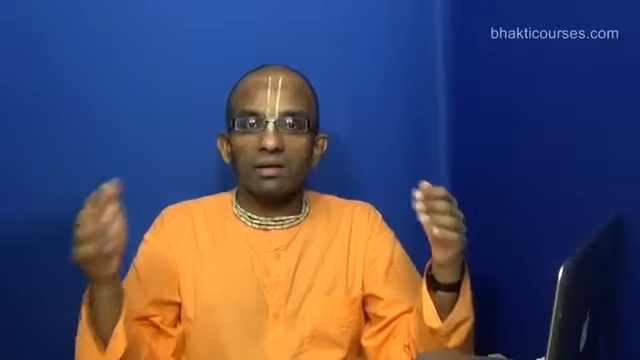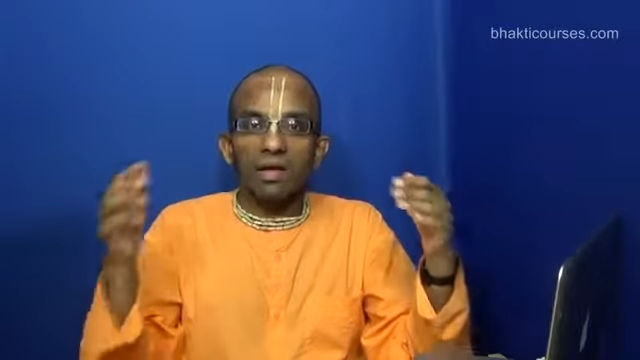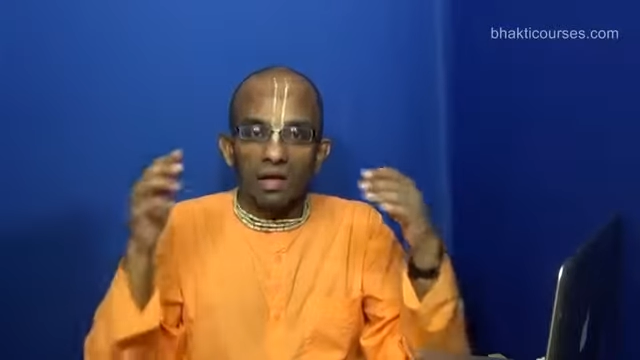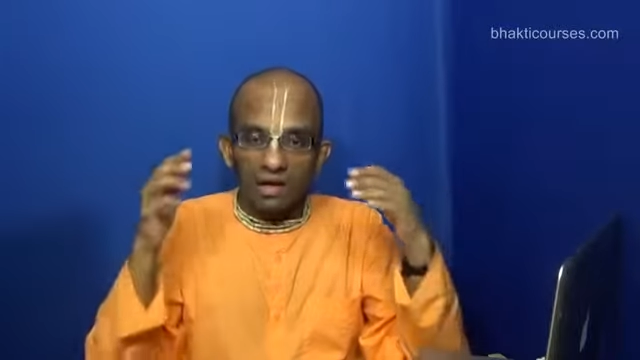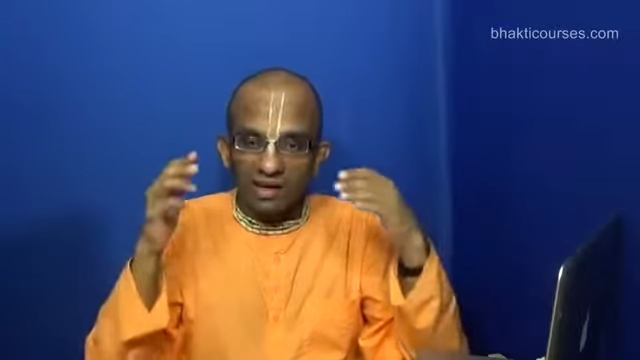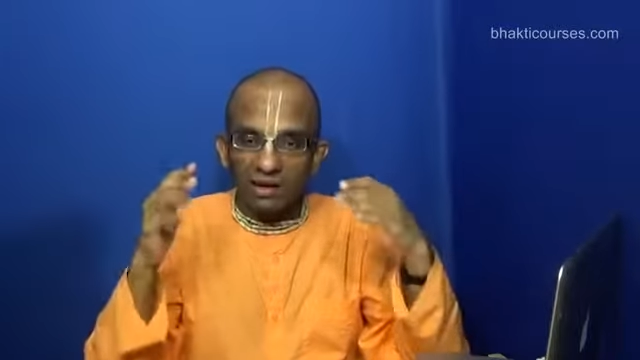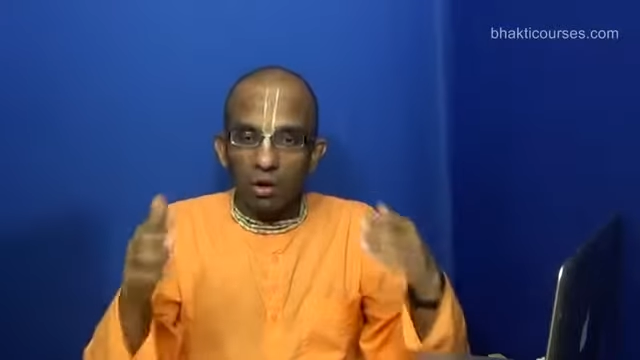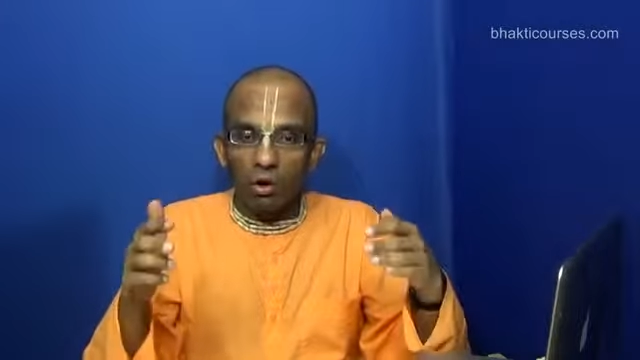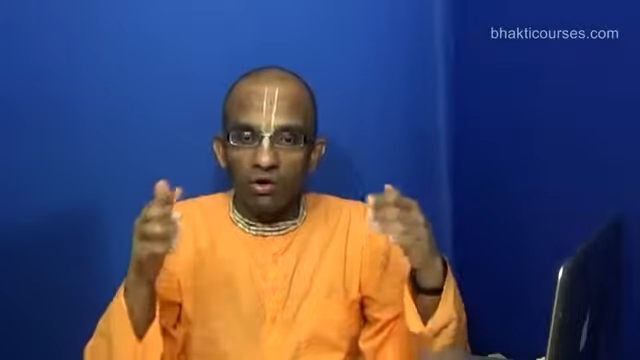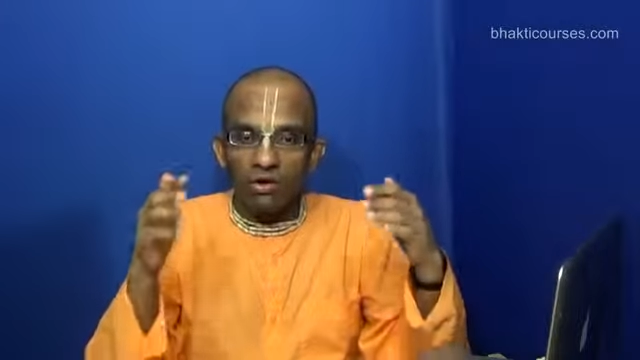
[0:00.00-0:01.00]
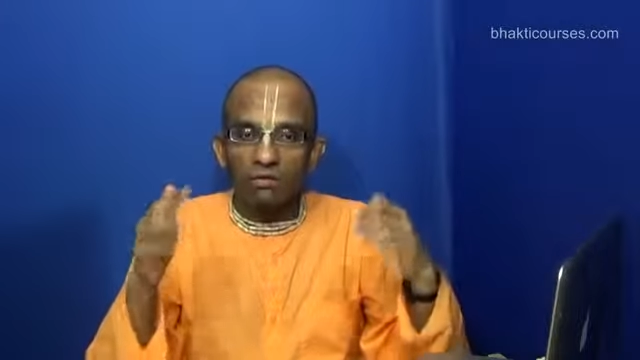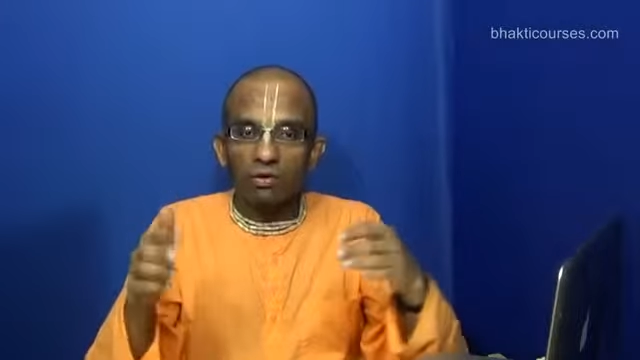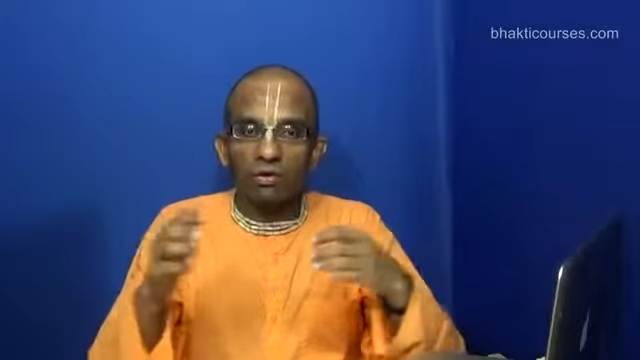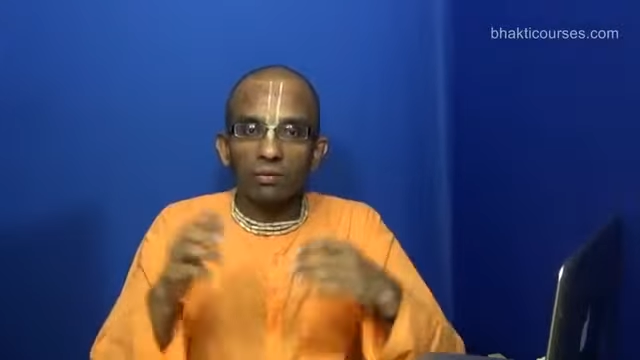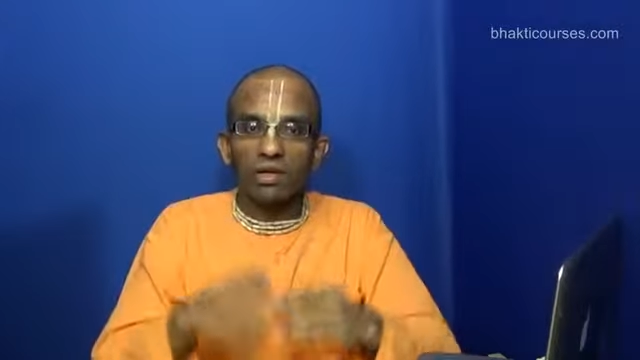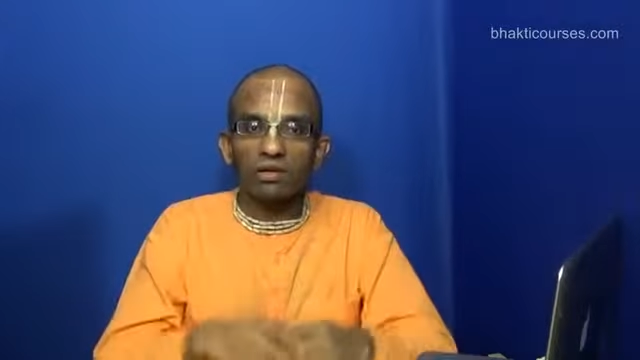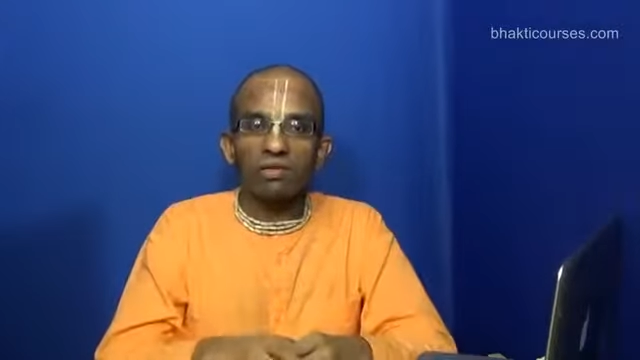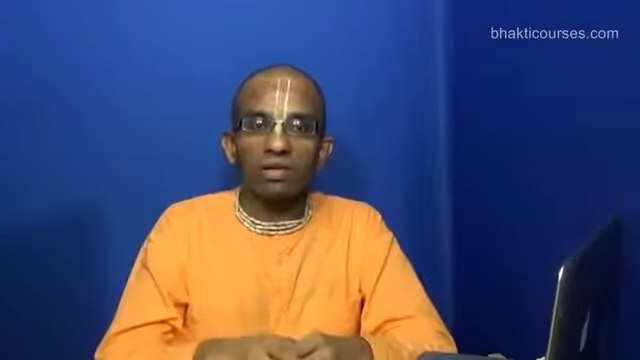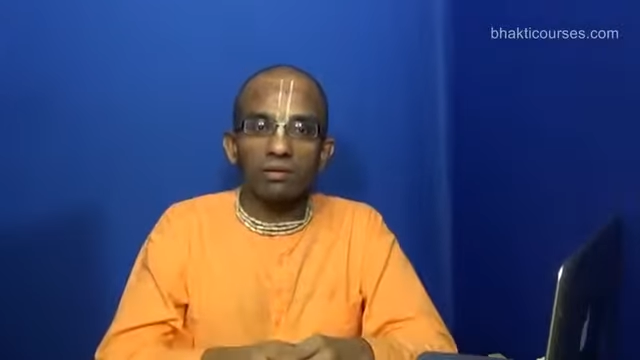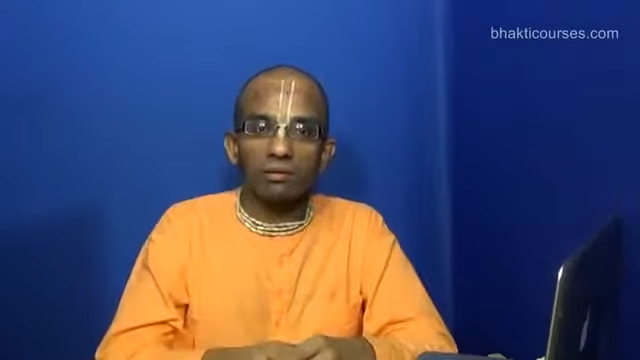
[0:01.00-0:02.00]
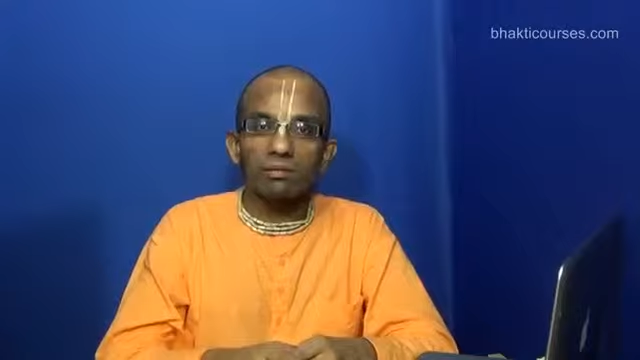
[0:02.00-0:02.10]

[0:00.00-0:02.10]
the glory for the victory